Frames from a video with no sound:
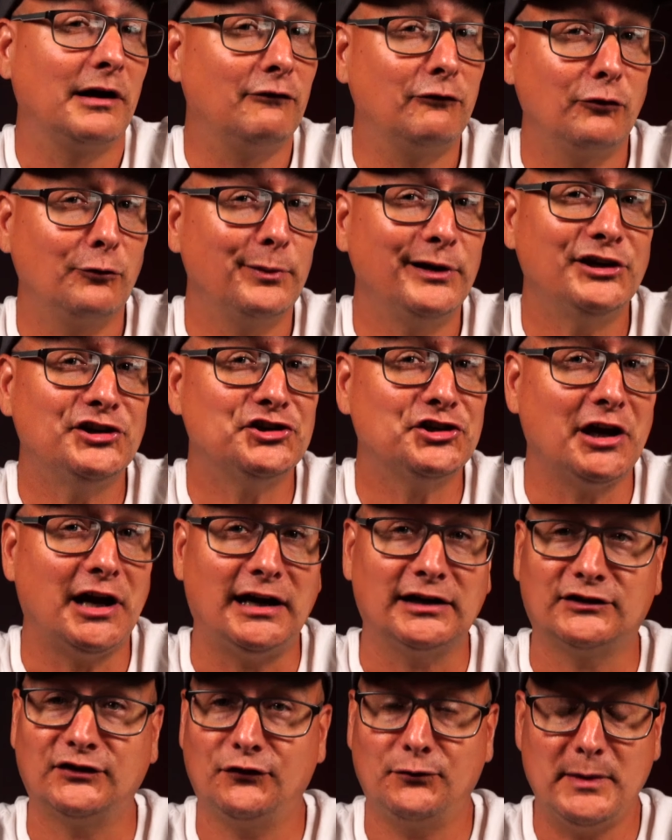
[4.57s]
I wouldn't be
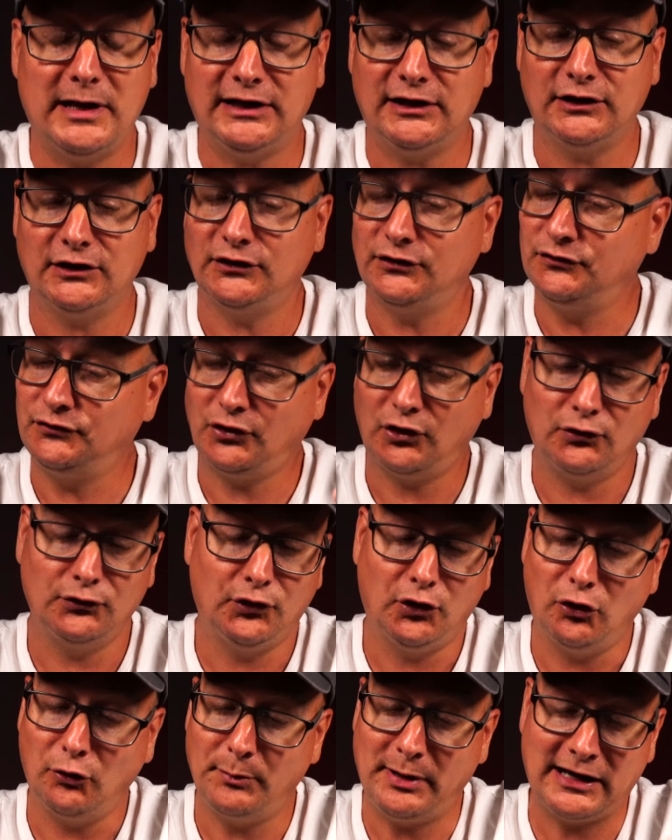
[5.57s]
shocked if many of you don't
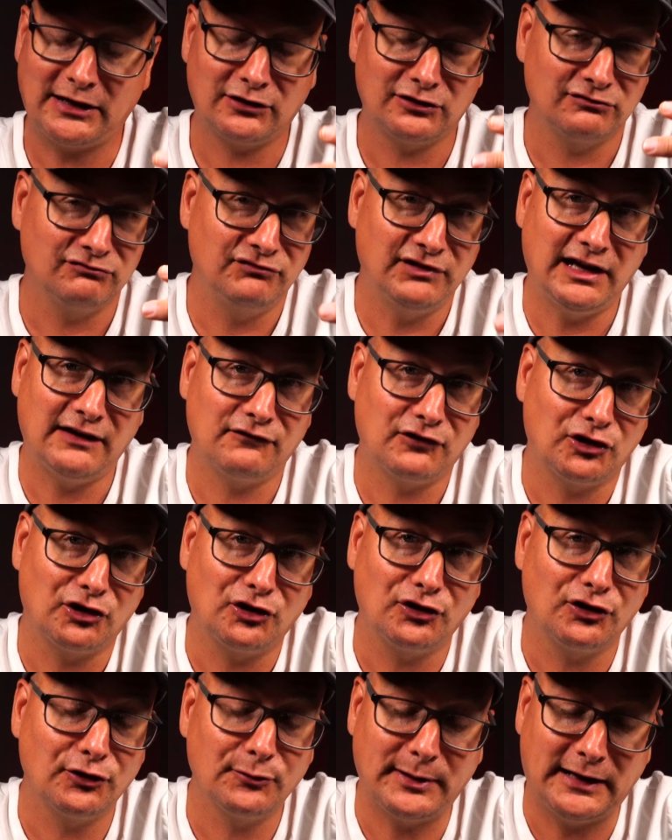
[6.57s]
know about or never
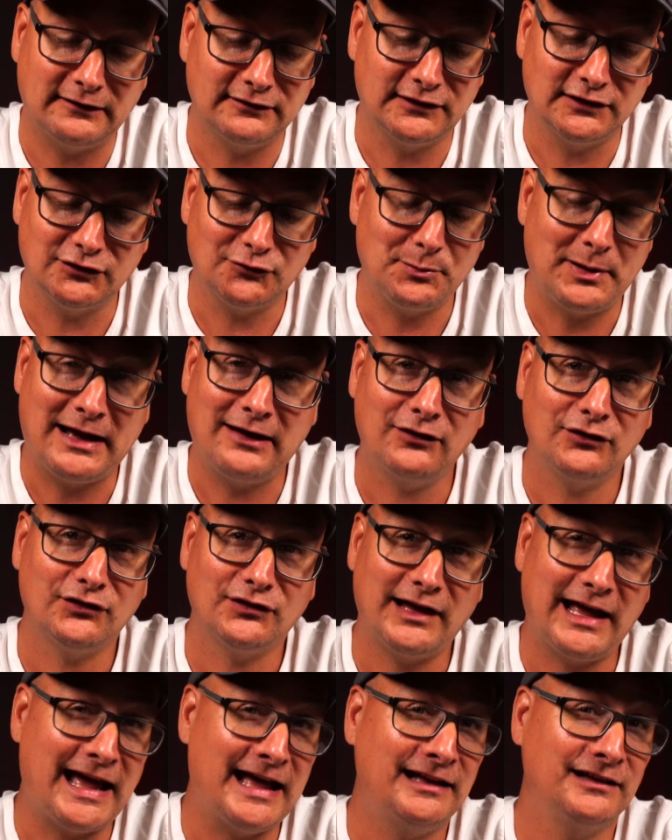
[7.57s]
heard about this mouse,
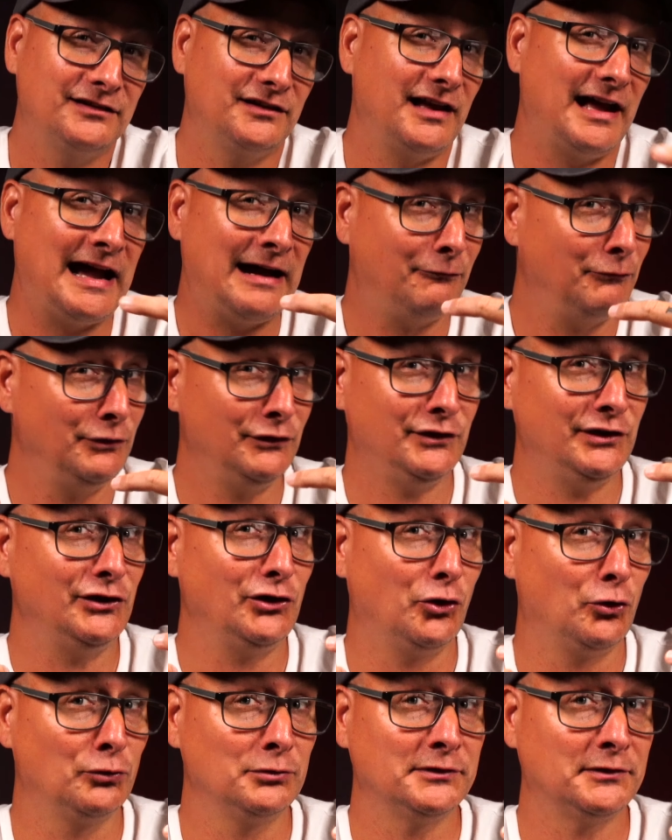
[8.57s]
as I was the
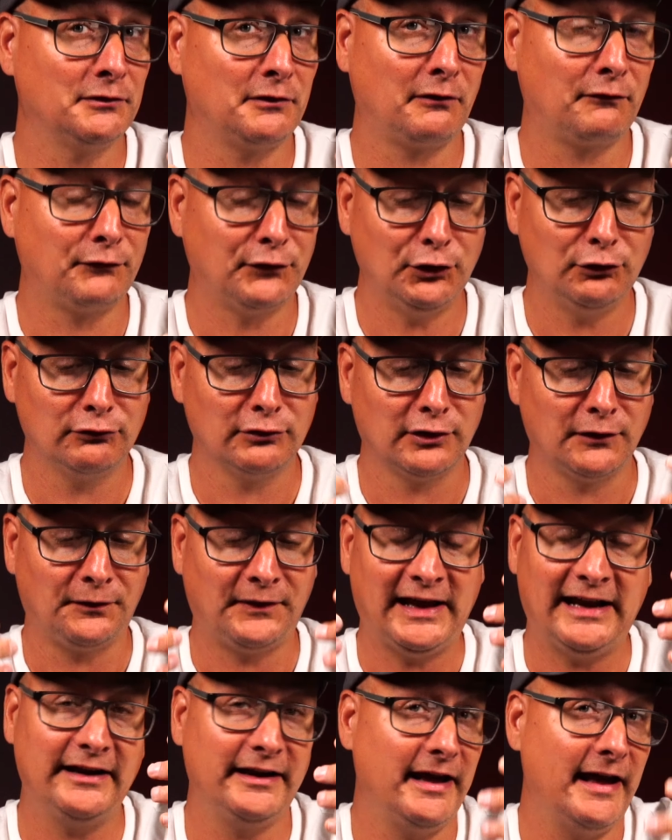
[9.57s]
only reviewer
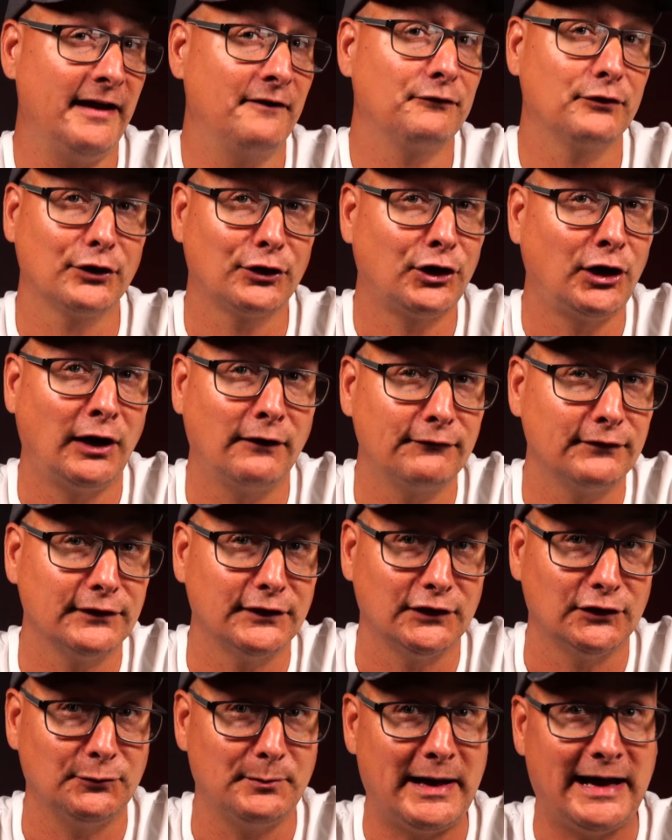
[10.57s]
that ever covered
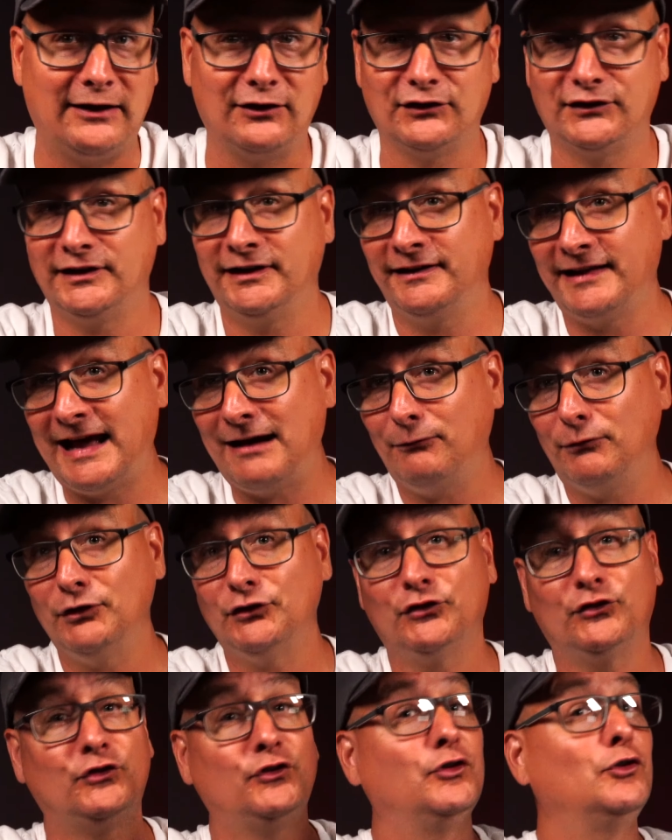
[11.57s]
this mouse, and that
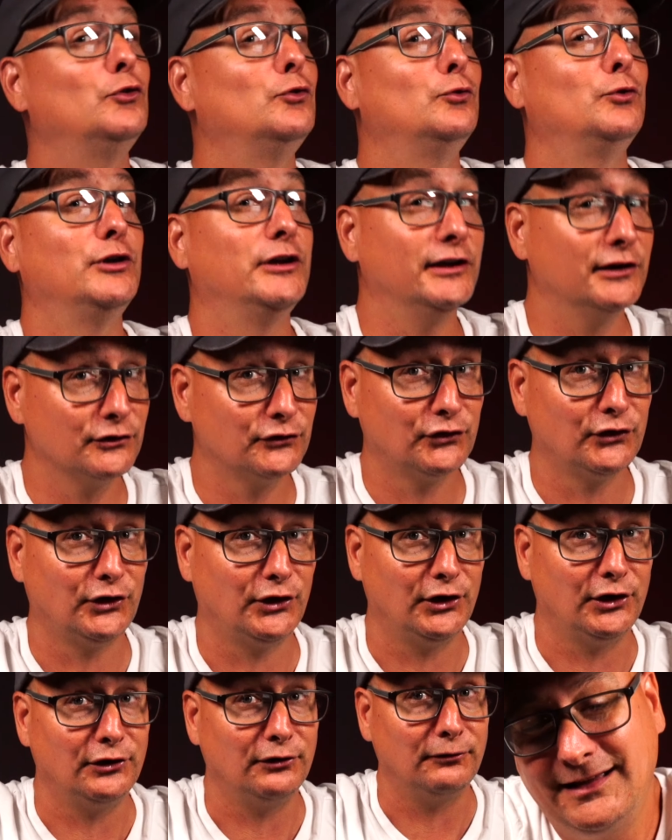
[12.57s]
was two years
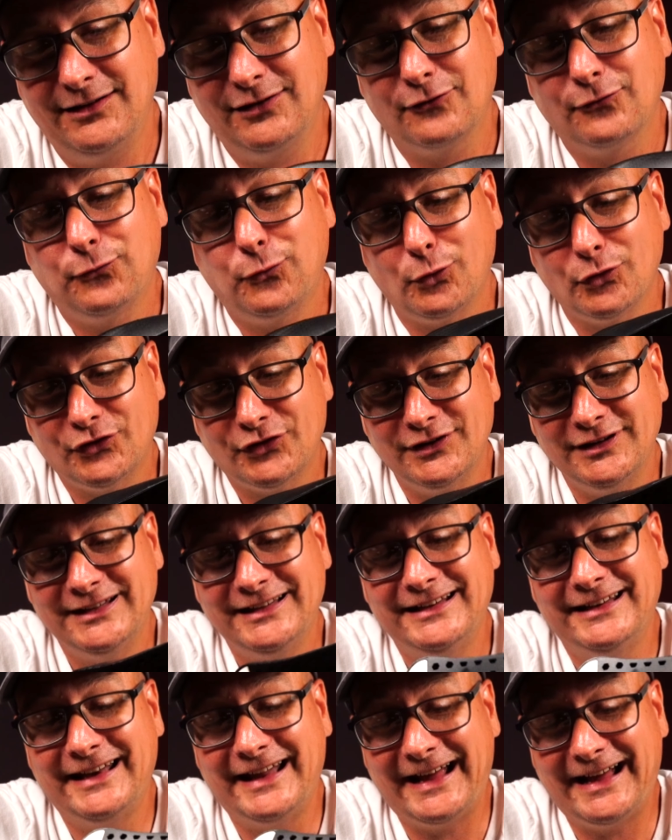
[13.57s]
ago. And
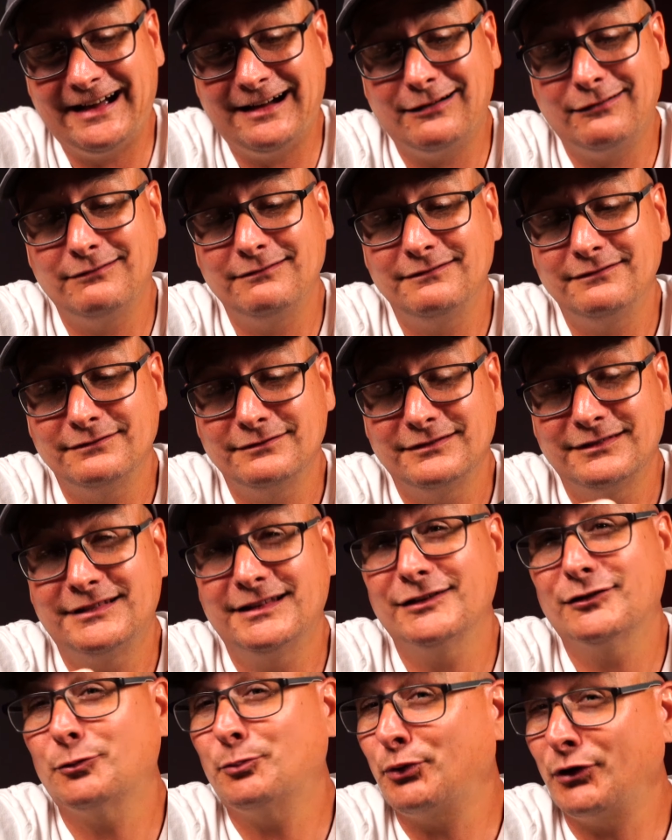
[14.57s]
unfortunately now,
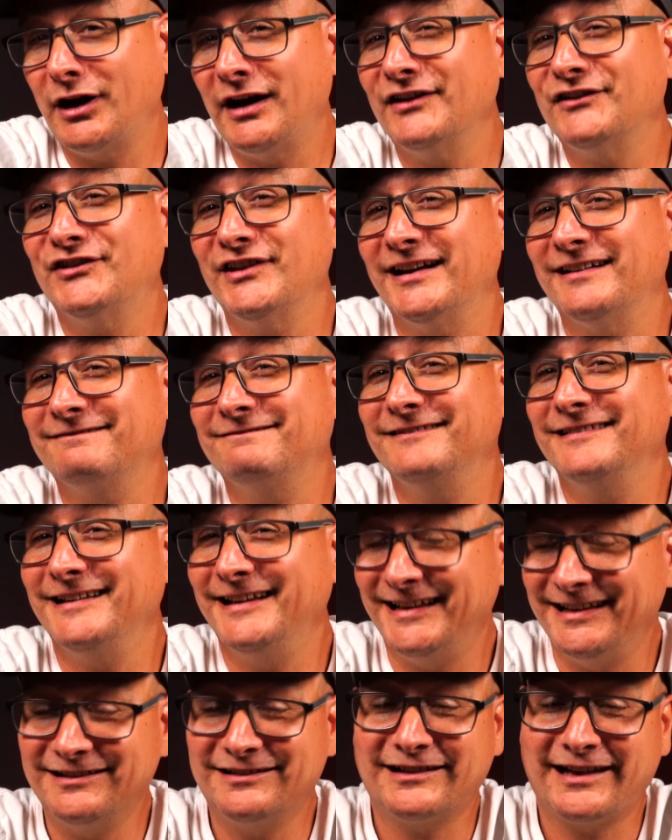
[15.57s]
this project
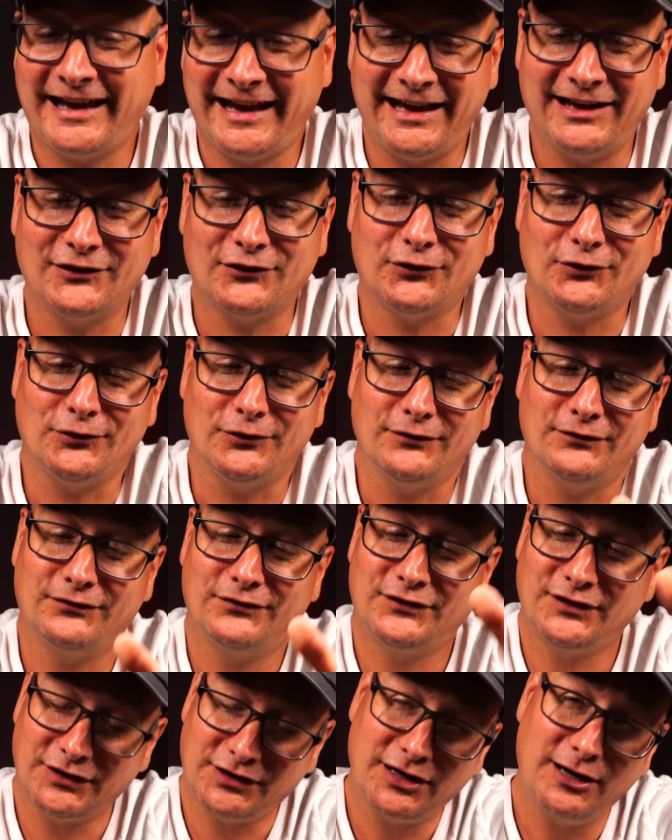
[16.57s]
is canceled.
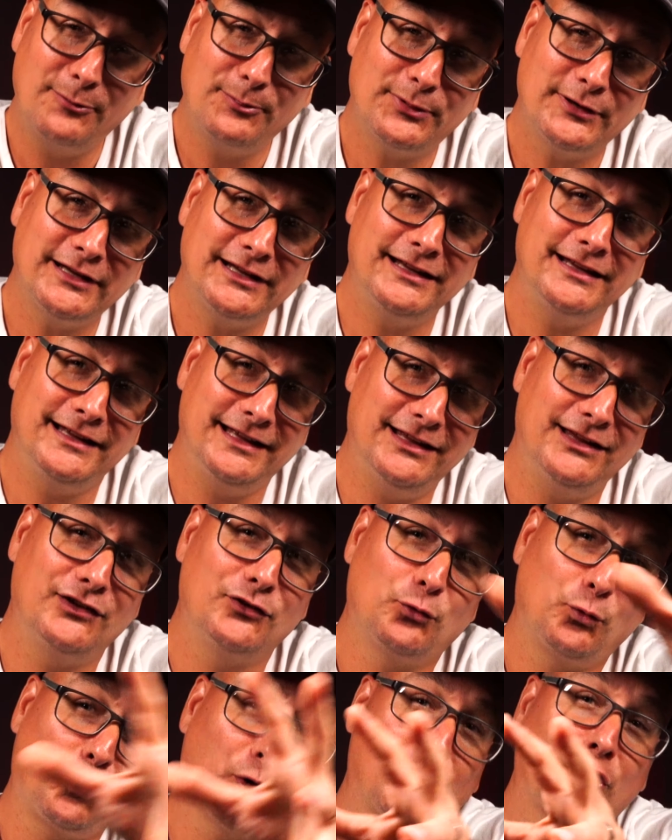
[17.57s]
The company
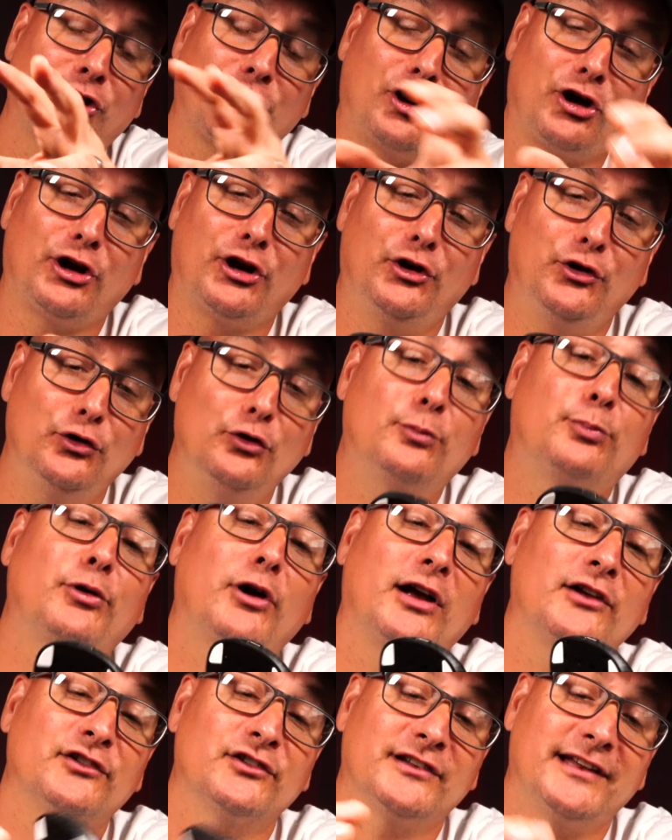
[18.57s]
is working on a new
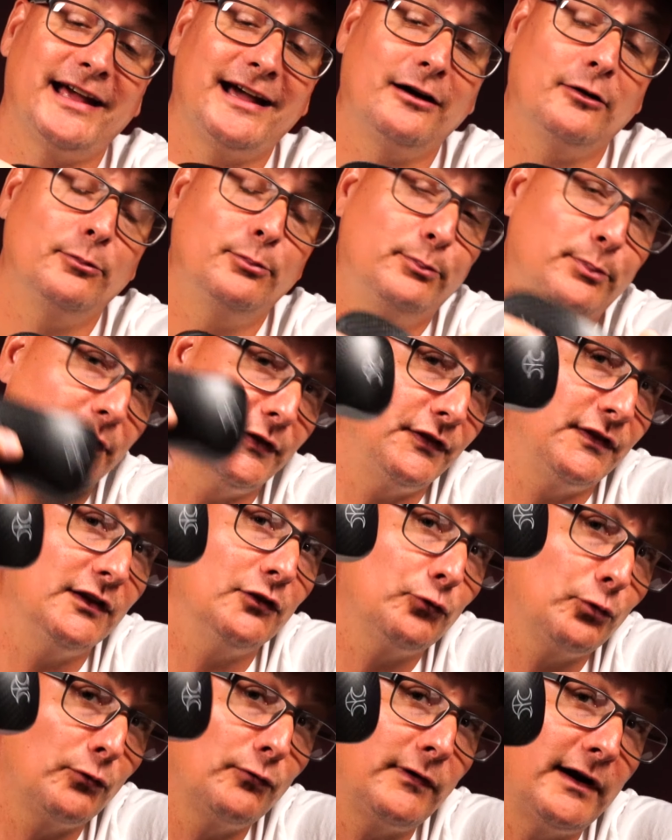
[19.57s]
project now, but
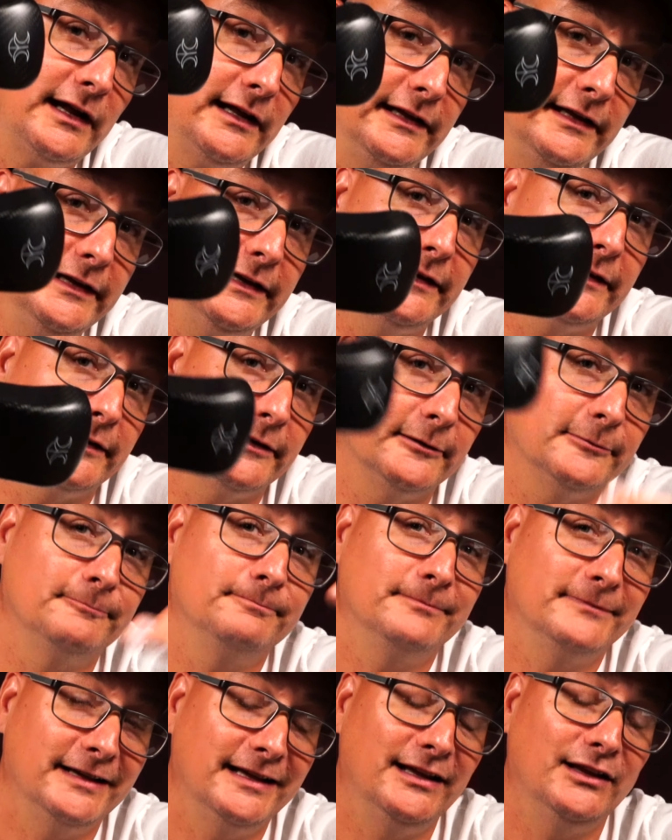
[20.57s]
this one right here
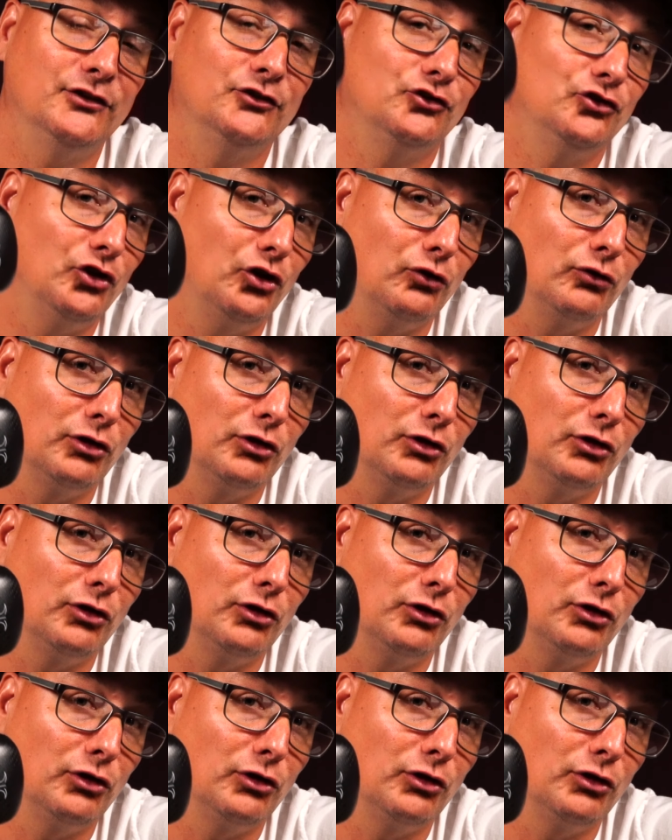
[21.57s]
is no